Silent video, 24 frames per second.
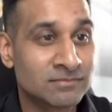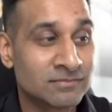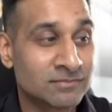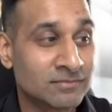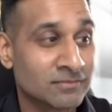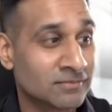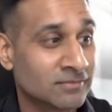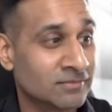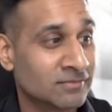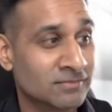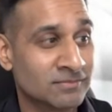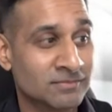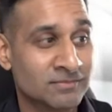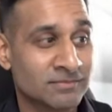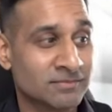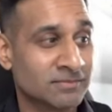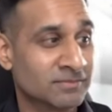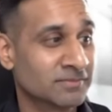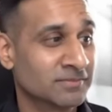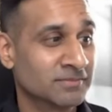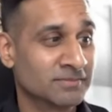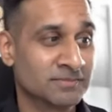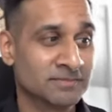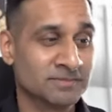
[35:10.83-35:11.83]

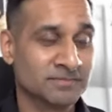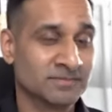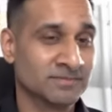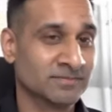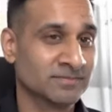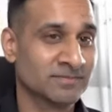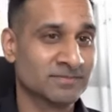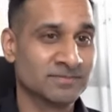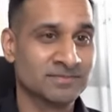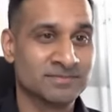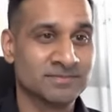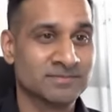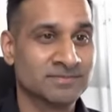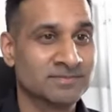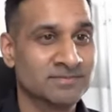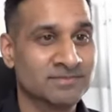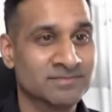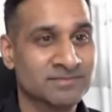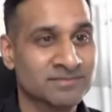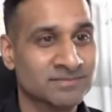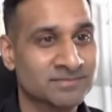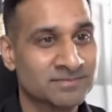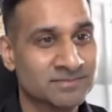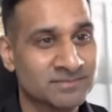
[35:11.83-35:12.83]

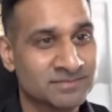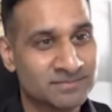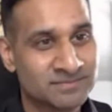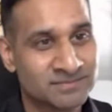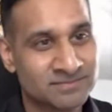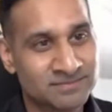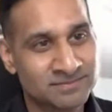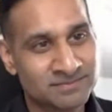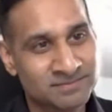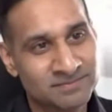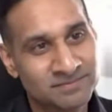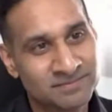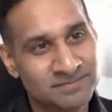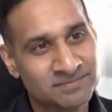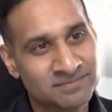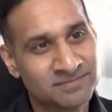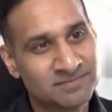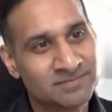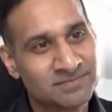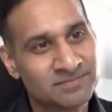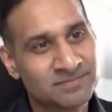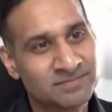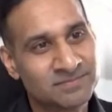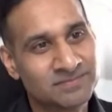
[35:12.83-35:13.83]

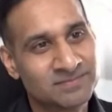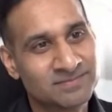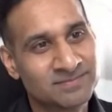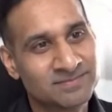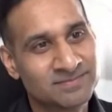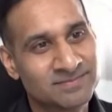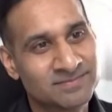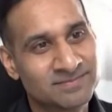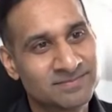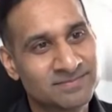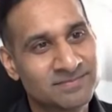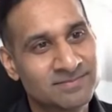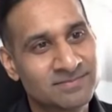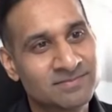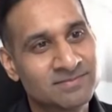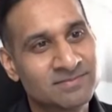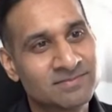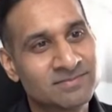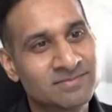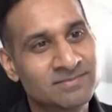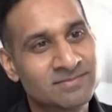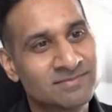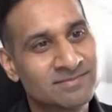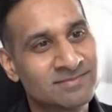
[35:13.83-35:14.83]

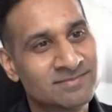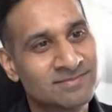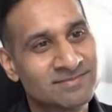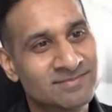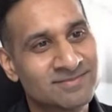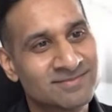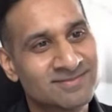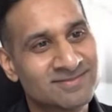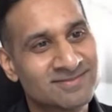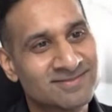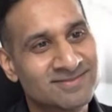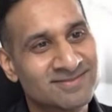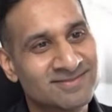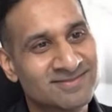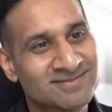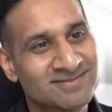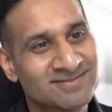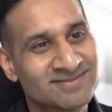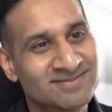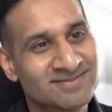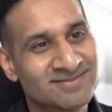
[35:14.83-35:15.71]
[no speech]